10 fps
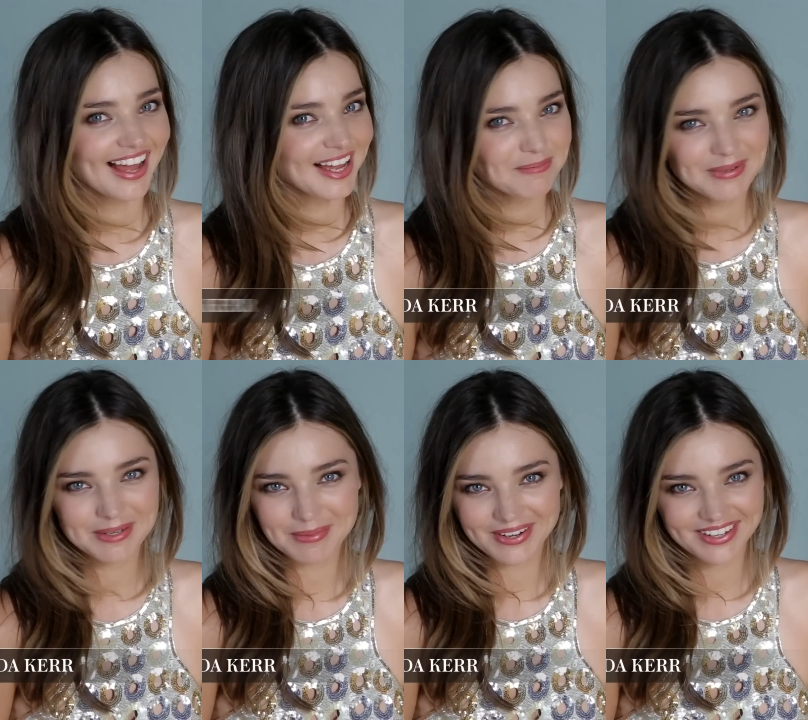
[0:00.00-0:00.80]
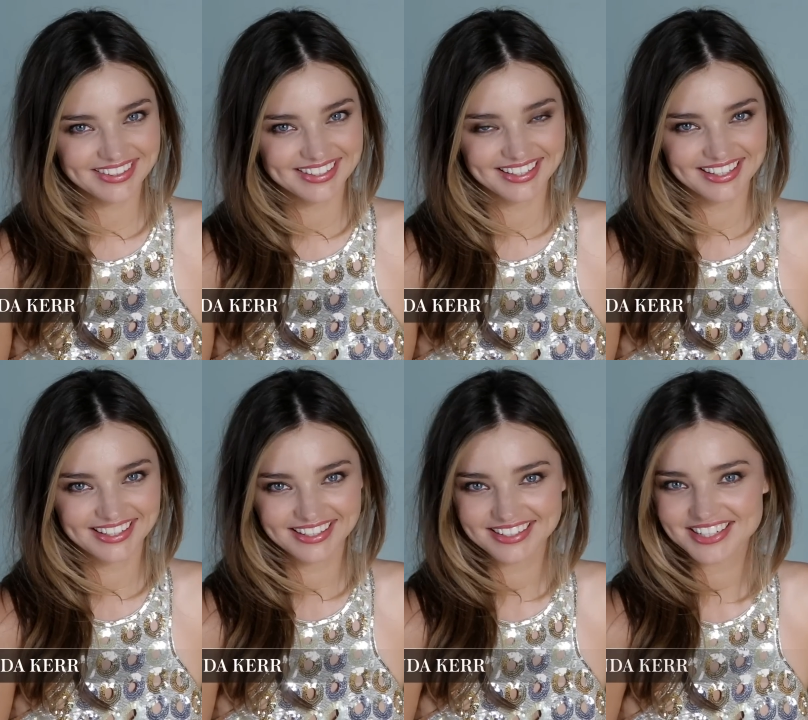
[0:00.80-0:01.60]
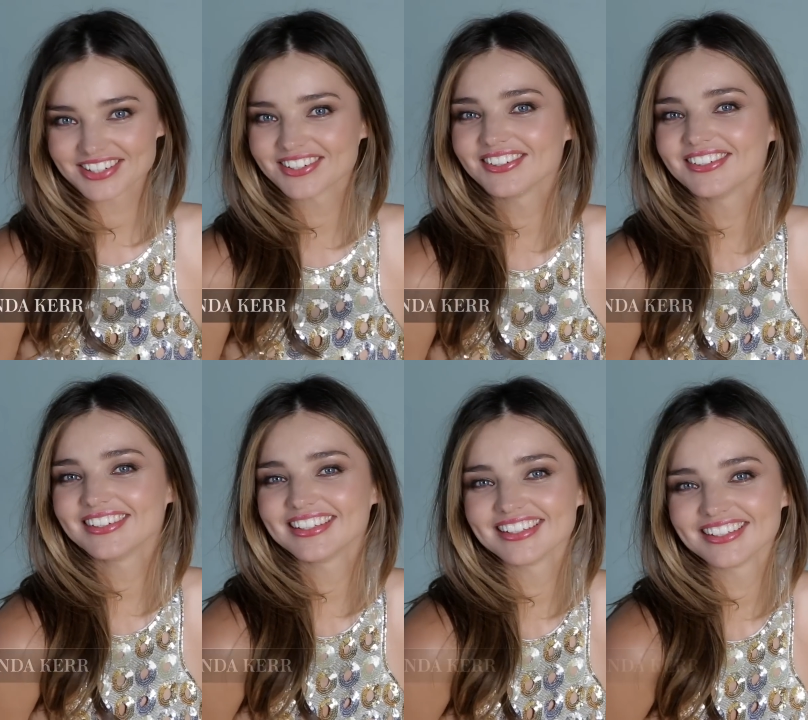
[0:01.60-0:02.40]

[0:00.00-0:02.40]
Happy birthday to you.